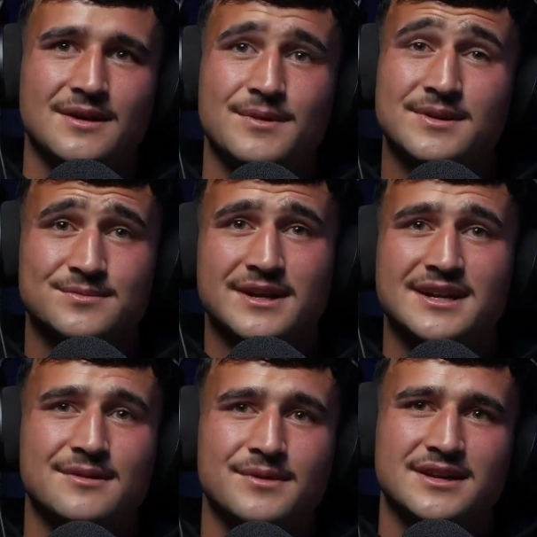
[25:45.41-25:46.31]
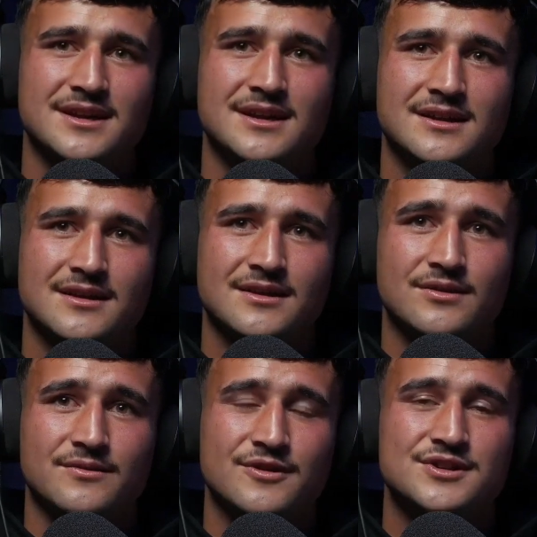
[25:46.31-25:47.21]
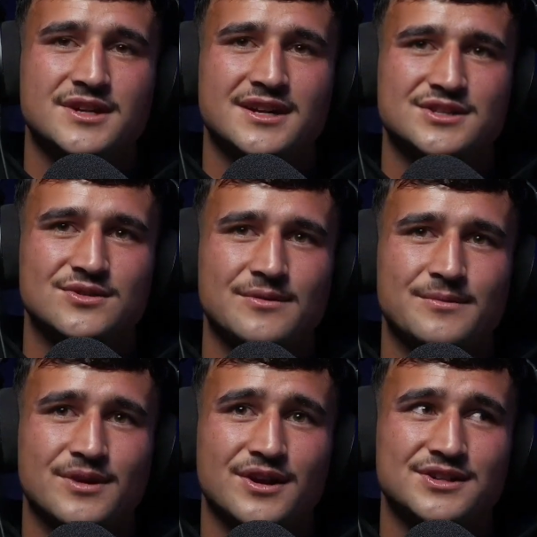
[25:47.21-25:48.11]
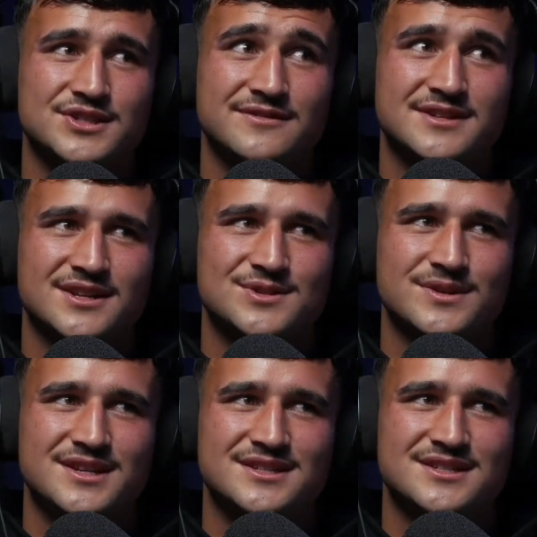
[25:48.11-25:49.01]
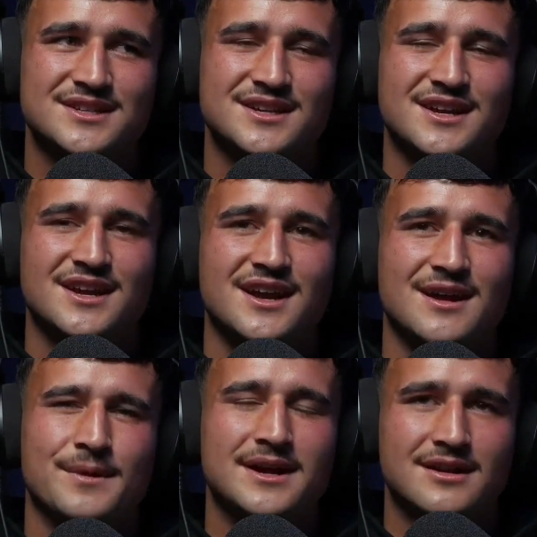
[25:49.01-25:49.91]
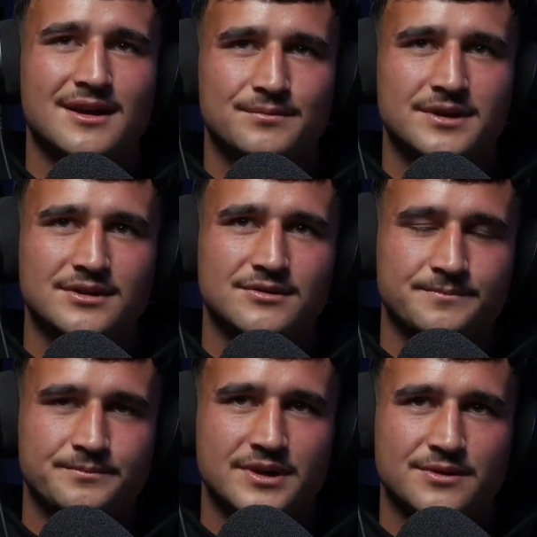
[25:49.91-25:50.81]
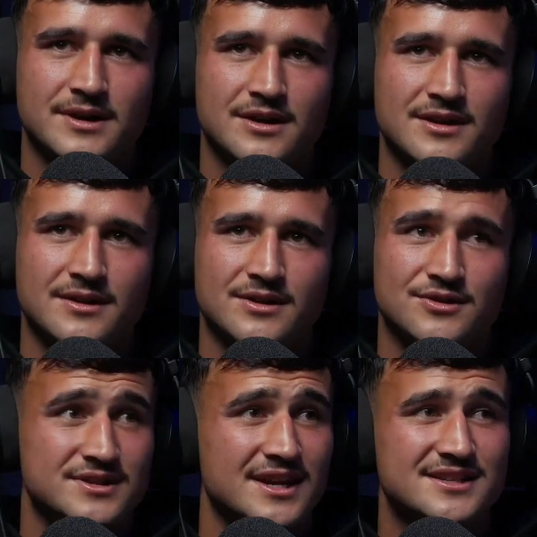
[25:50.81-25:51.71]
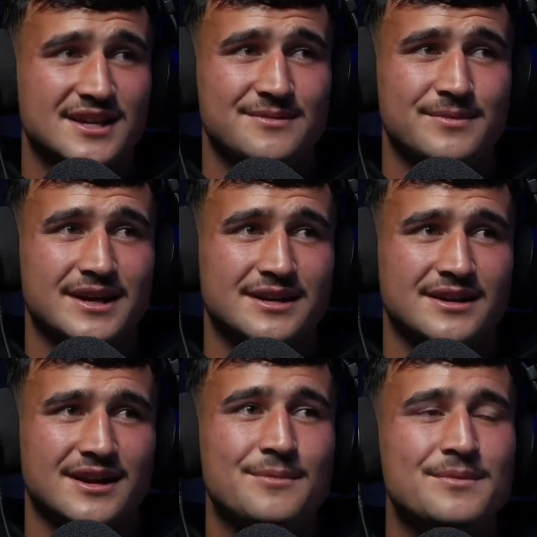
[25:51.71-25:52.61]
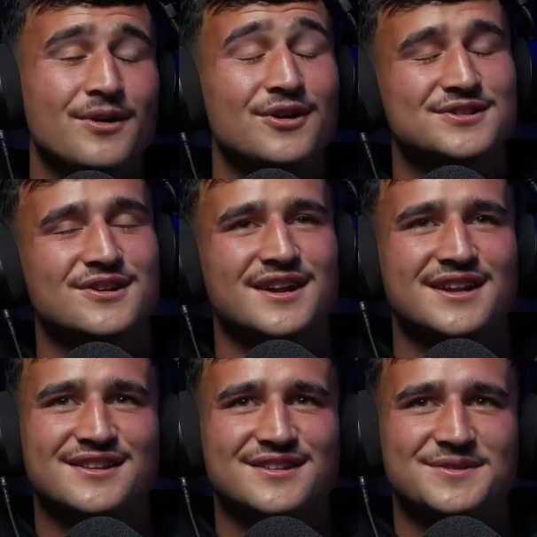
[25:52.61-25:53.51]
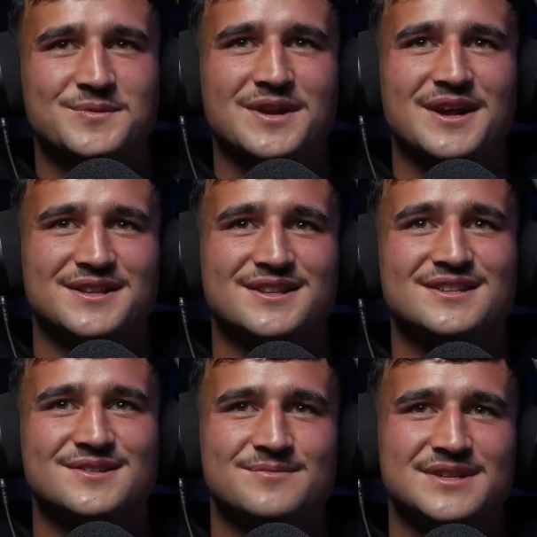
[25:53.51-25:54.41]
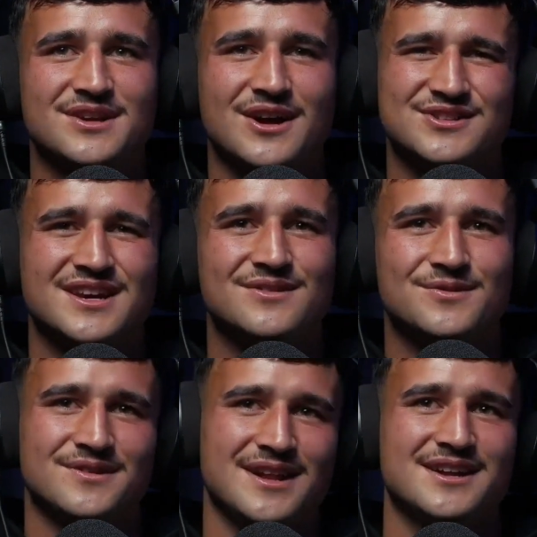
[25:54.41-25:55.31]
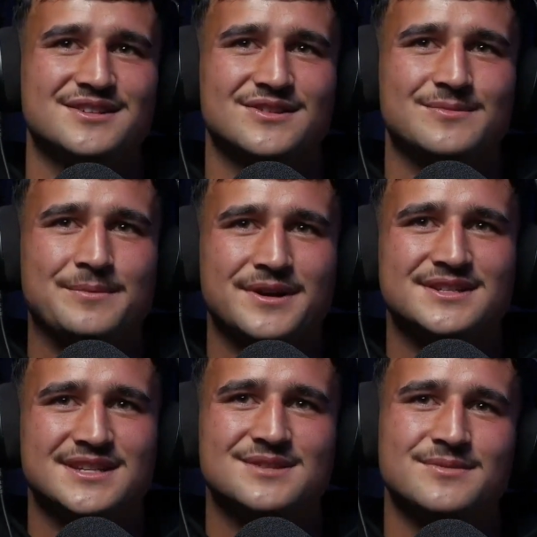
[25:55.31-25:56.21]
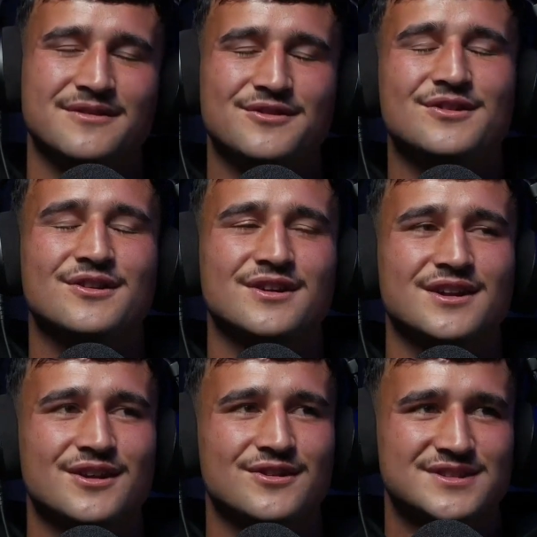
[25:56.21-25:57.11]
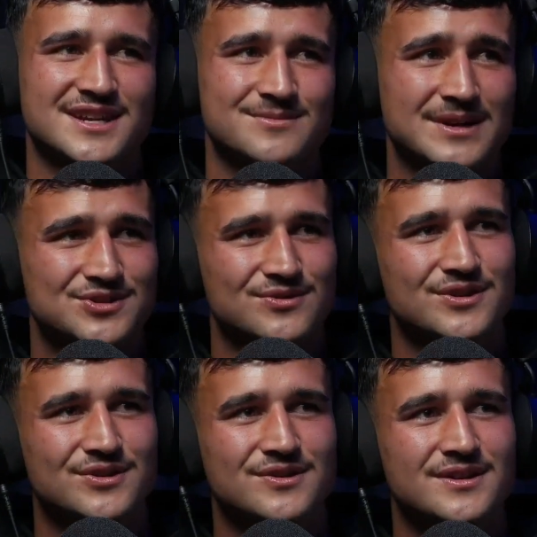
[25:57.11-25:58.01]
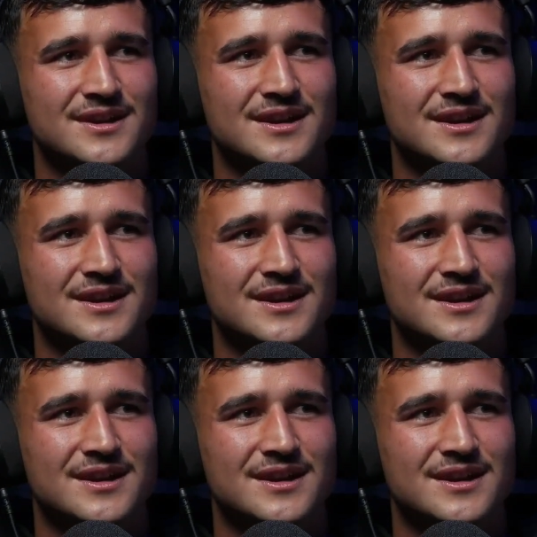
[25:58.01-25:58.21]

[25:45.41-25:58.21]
pretty much played out my year. First year out of school, I remember going to Chiefs under-20s. Yeah. I played like pretty well, and then Crusaders came back. And I remember, and when I did miss, because I like sort of my parents said to me, if you're not going to go to the Crusaders, make sure because